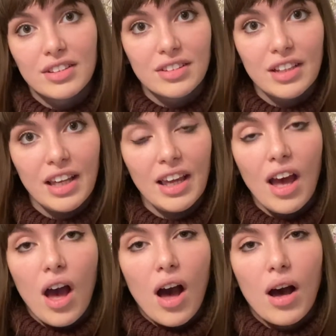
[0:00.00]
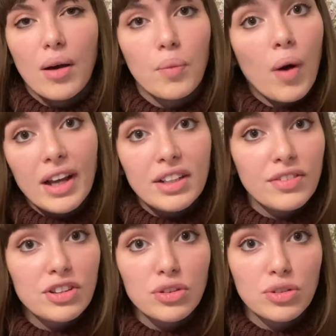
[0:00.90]
to see why
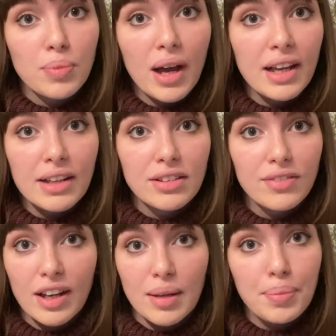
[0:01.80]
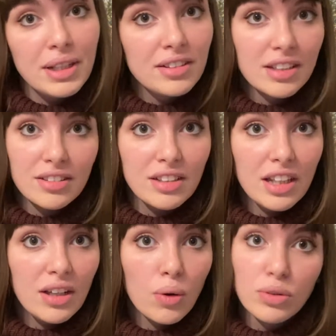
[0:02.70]
individuals might develop
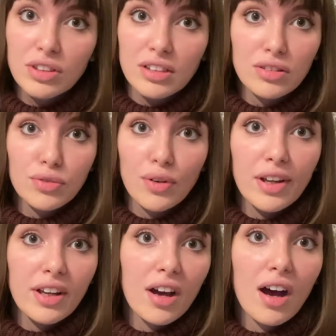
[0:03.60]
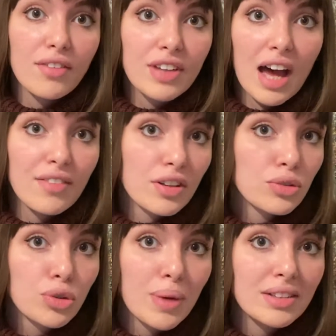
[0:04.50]
PTSD or schizophrenia after having
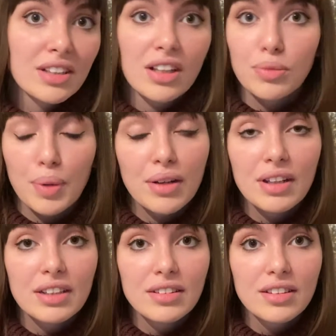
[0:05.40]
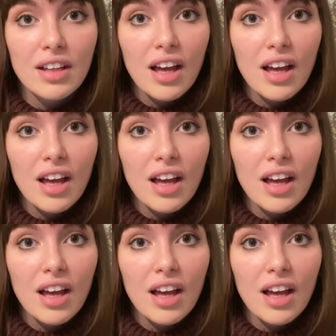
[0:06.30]
a traumatic experience.